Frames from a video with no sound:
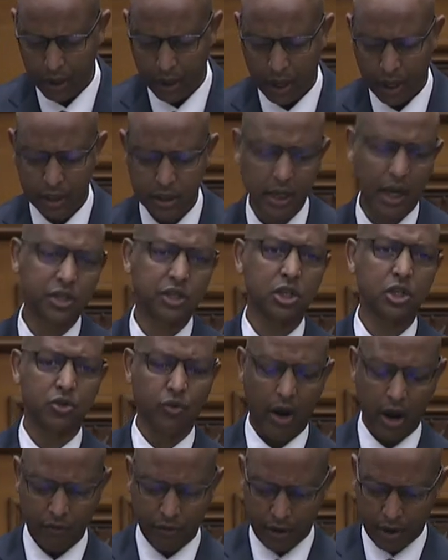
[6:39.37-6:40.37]
A taxi
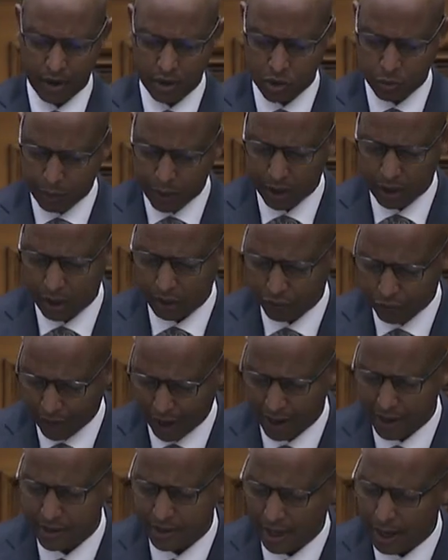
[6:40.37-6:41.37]
driver is picking
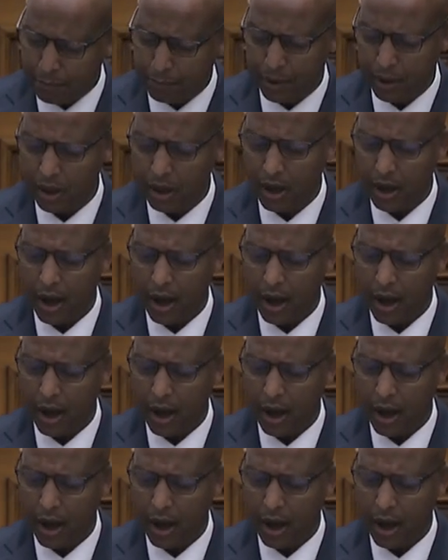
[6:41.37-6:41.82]
fares up.